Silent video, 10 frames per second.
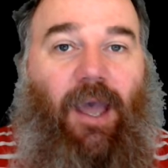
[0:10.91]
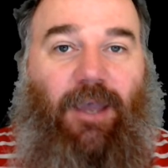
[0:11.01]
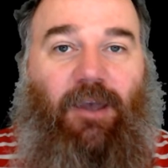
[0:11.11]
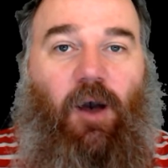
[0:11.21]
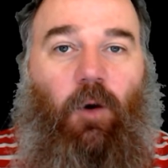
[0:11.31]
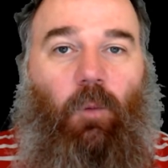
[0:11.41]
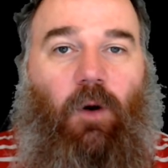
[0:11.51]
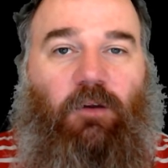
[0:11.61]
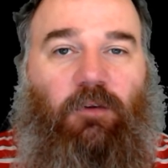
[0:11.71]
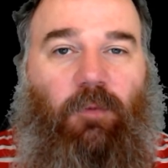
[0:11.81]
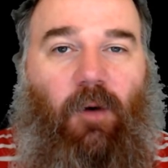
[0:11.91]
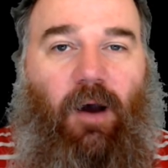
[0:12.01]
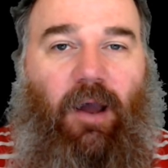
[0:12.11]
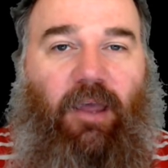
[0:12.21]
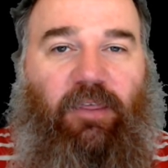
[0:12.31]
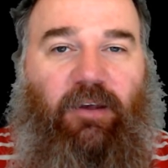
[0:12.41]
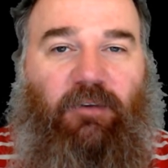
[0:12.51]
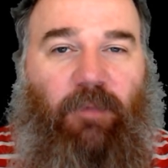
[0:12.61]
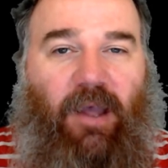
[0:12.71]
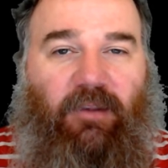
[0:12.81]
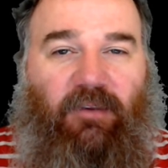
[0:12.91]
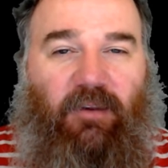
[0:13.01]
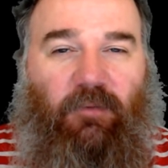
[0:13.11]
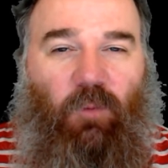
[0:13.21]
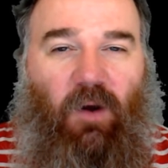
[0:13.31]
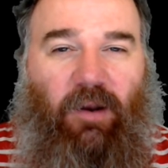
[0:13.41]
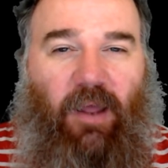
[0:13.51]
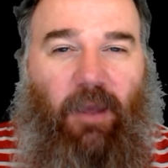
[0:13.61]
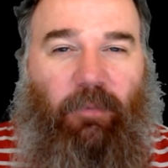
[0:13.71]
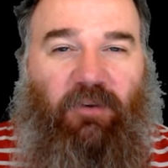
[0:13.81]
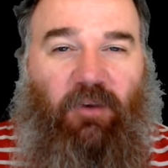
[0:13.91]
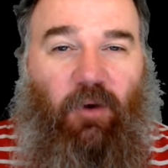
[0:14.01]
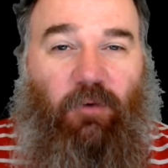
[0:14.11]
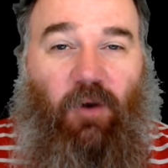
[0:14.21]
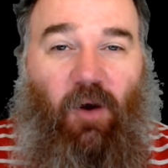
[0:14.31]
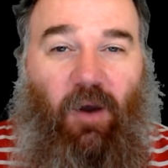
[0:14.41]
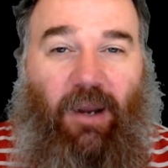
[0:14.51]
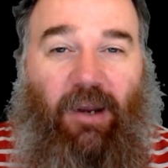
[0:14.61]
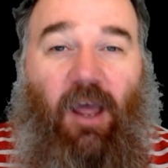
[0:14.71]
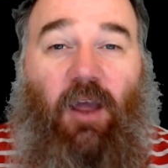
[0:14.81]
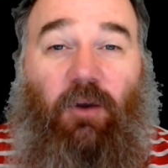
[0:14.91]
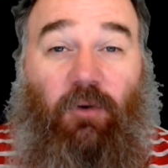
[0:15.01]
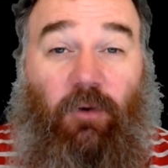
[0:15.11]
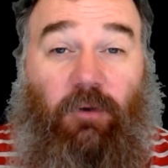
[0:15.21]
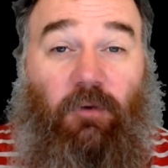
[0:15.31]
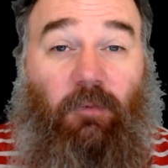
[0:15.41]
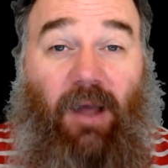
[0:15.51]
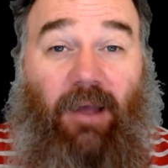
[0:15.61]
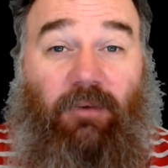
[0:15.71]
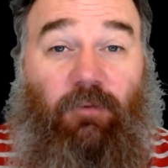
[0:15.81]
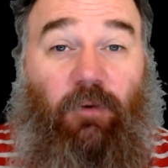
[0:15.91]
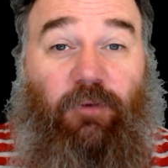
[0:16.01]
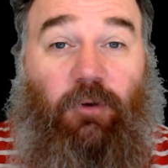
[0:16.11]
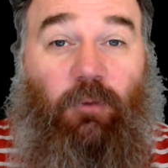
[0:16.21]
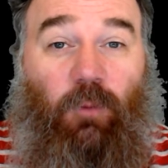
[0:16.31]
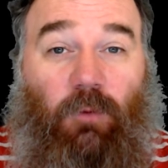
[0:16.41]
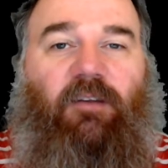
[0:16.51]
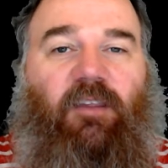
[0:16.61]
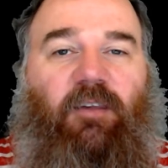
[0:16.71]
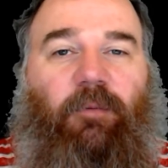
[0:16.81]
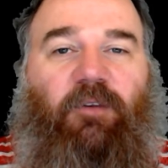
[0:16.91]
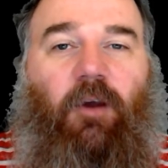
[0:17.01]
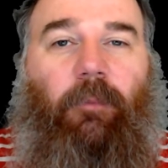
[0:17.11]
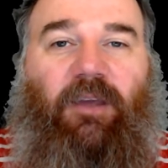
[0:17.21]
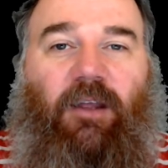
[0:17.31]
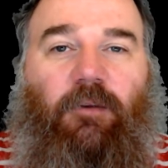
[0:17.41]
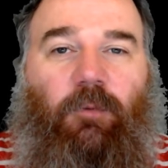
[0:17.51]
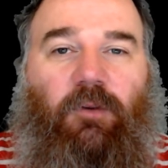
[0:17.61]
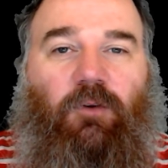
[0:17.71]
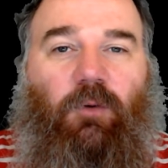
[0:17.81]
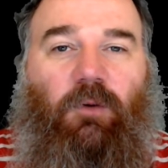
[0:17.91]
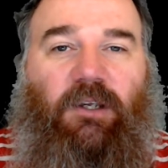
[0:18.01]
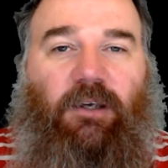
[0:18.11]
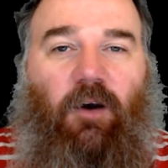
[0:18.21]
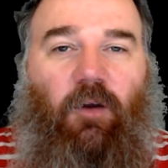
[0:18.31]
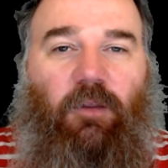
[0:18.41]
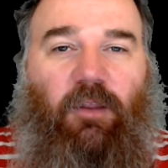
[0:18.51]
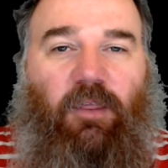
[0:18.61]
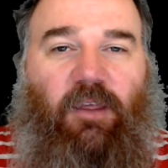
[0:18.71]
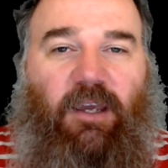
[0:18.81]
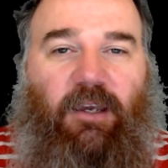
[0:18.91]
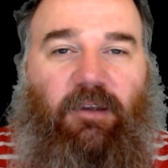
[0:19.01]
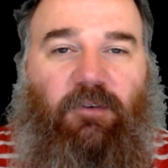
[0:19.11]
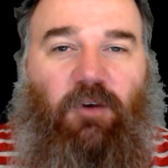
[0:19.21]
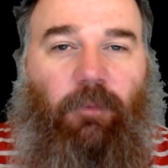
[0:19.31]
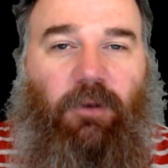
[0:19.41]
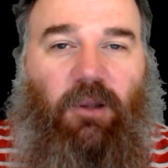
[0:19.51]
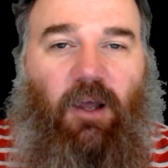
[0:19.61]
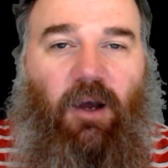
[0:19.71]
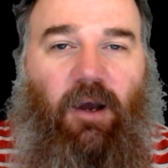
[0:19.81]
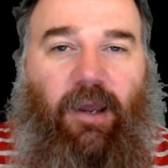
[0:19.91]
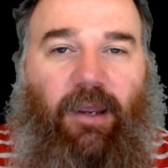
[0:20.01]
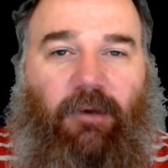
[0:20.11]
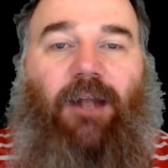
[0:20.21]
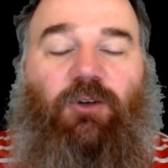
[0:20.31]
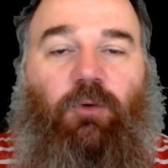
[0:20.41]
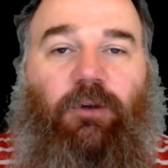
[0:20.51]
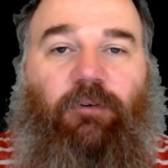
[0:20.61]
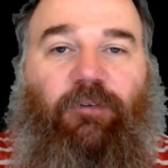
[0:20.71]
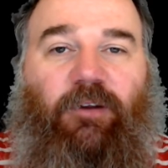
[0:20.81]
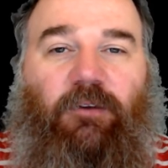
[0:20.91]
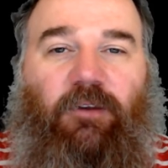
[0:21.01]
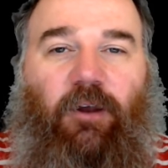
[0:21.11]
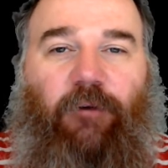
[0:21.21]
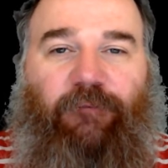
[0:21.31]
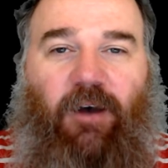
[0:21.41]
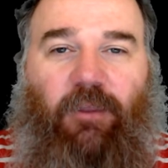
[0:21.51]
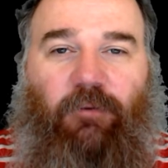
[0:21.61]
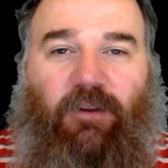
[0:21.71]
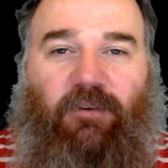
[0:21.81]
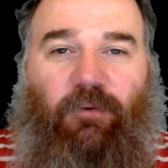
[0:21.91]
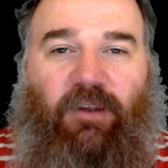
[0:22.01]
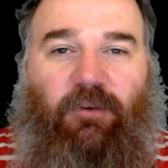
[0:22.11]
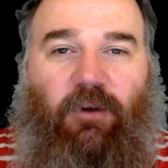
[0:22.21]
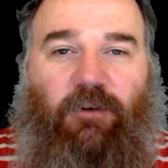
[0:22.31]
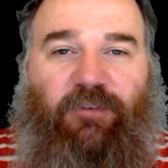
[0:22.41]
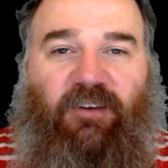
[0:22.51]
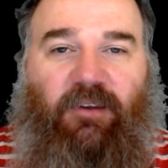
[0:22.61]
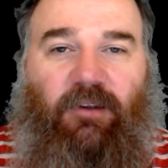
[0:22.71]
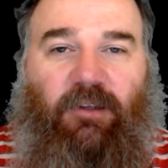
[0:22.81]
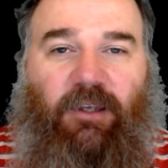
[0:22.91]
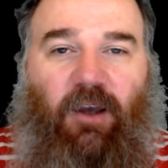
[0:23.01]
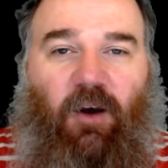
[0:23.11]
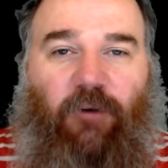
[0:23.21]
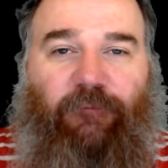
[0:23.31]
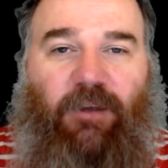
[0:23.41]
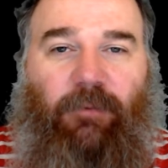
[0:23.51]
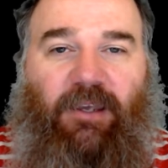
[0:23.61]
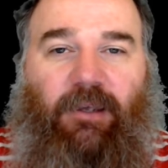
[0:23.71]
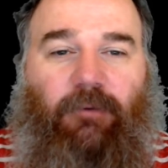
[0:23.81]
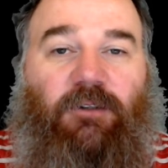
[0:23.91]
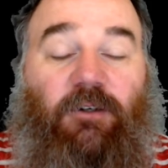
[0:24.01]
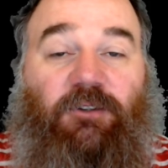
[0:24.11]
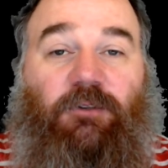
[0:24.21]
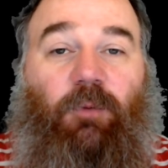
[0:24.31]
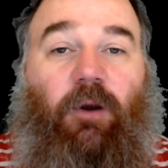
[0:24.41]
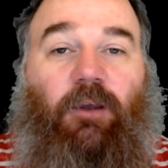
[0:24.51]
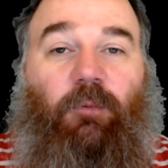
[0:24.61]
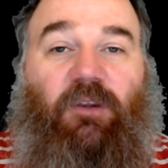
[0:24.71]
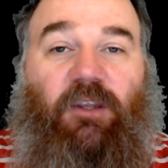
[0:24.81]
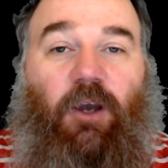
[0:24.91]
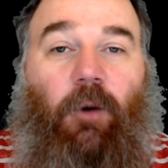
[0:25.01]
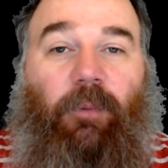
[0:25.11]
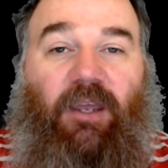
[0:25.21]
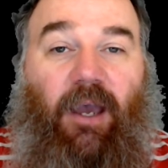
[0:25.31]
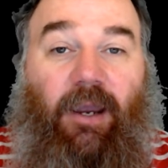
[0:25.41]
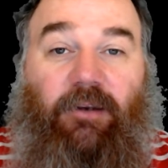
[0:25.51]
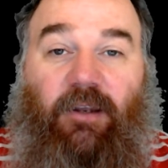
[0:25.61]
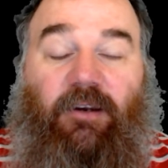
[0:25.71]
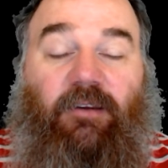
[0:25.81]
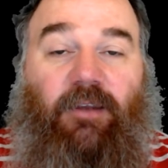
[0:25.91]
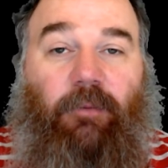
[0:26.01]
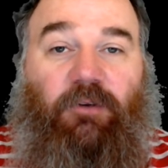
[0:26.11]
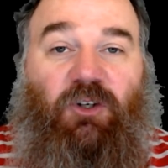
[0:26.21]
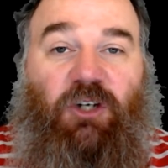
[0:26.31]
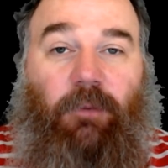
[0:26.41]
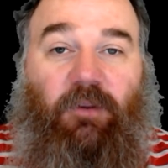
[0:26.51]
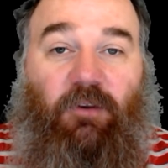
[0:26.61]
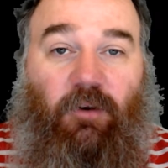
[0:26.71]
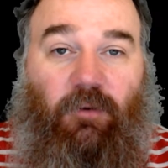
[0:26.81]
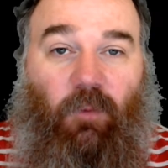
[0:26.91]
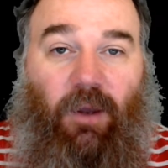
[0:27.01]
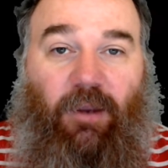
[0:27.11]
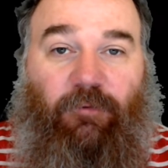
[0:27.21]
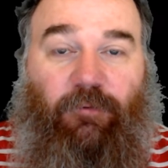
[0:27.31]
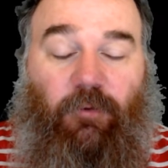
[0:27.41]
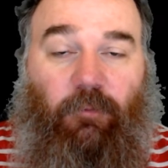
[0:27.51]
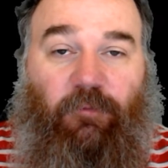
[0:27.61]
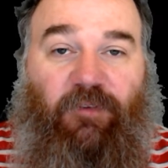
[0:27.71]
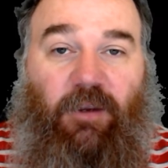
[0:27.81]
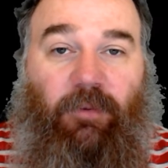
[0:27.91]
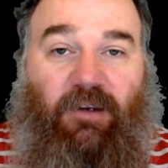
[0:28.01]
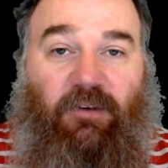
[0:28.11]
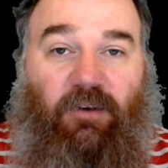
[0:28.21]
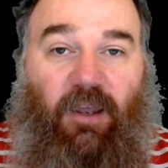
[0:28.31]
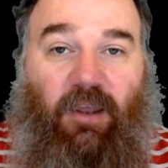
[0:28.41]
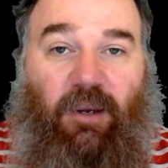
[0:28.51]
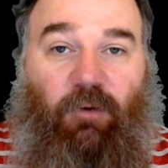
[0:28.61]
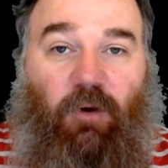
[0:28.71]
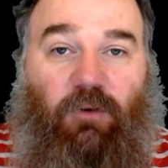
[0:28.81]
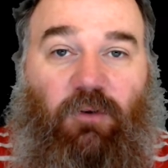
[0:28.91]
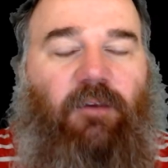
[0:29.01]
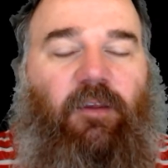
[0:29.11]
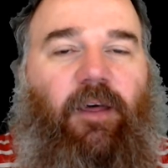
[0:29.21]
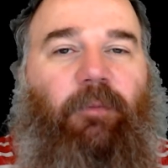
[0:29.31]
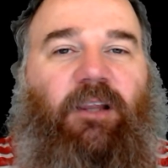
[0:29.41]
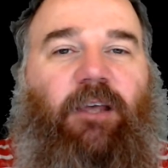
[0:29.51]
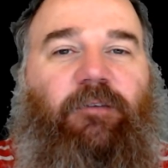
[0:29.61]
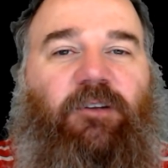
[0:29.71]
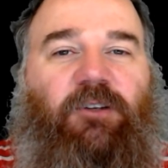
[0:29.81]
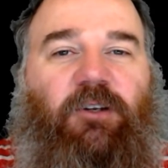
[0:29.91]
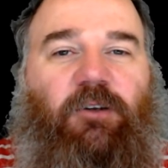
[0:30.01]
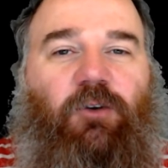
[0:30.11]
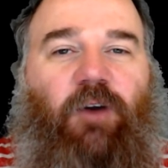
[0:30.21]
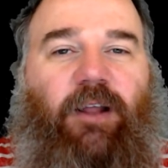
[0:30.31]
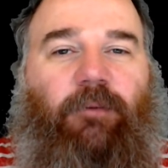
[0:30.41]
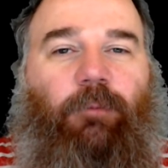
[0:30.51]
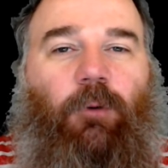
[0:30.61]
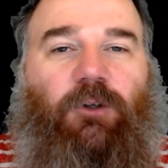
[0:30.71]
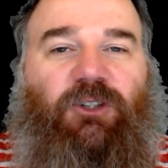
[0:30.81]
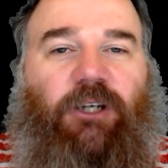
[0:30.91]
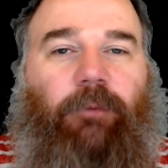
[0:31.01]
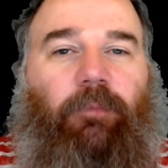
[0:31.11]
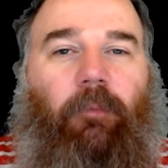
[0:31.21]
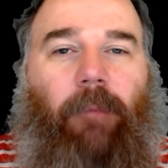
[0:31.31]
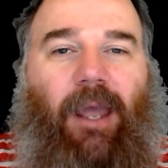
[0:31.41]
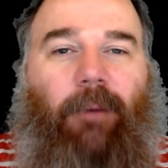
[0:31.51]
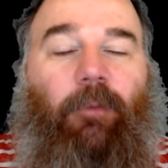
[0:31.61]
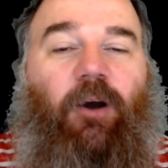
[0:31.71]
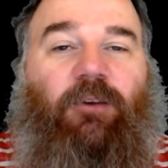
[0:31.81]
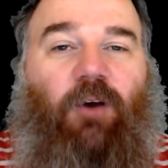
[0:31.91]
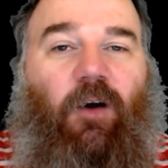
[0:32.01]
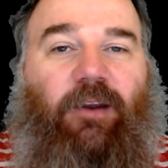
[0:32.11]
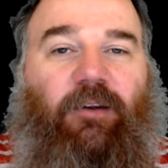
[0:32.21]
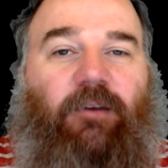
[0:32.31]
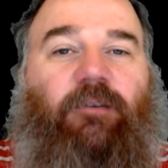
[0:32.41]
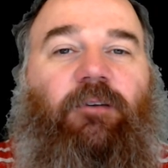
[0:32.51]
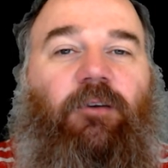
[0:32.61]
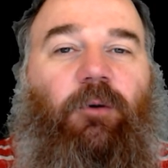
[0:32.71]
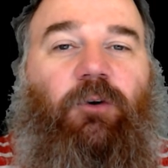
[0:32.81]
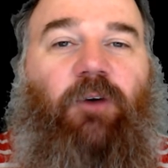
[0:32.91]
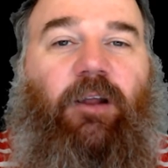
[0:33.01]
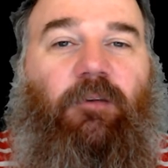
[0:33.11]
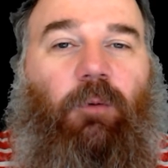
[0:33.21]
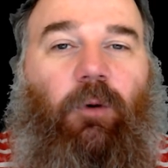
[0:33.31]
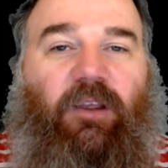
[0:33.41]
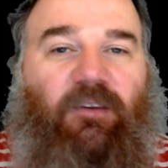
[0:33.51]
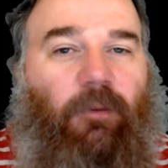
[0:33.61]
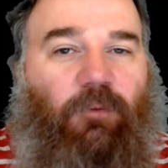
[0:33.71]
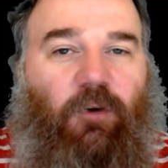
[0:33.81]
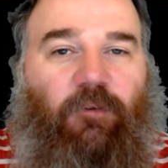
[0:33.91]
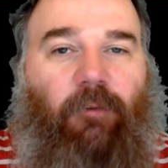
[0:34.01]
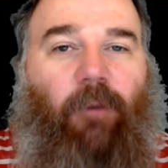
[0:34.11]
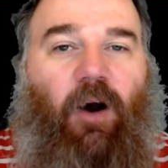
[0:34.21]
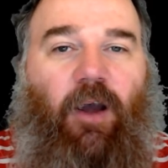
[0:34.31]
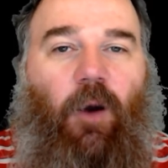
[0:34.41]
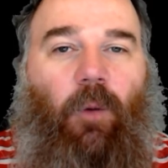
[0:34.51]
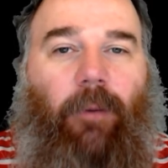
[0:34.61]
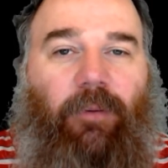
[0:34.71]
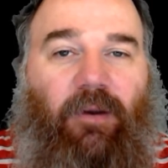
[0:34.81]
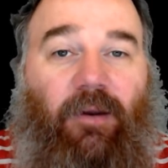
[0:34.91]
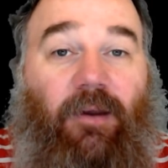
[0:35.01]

you going? Welcome to my The Expanse Season 1 Episode 9 Critical Mass Review. So this episode begins with Julie on the Scopuli. And Julie reveals that her father runs a research facility on Phoebe. So she's working with the OPA to intercept a ship that's on its way from Phoebe to Eros. So they believe it's just a transport ship manned by scientists who are transporting some sort of a bioweapon.